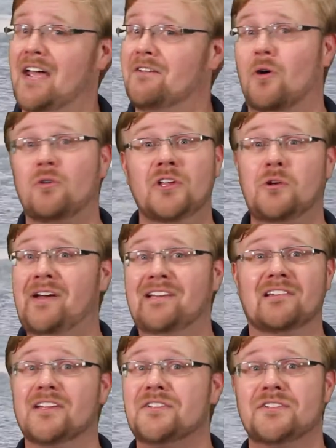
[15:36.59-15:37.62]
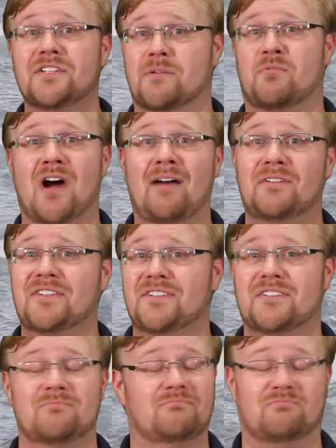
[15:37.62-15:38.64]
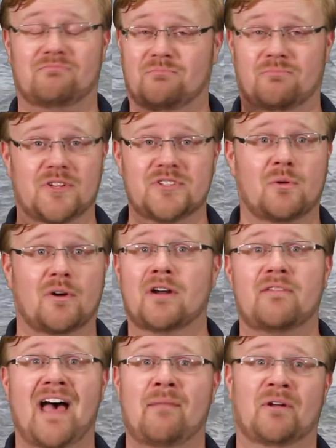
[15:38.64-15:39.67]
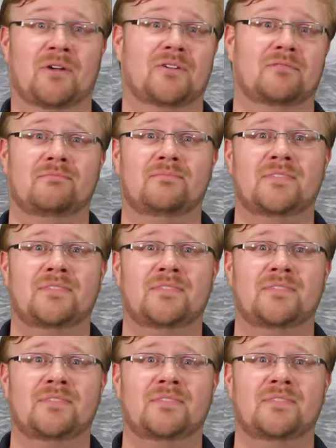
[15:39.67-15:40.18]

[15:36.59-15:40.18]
If only we'd listened to the prophets, this wouldn't have happened.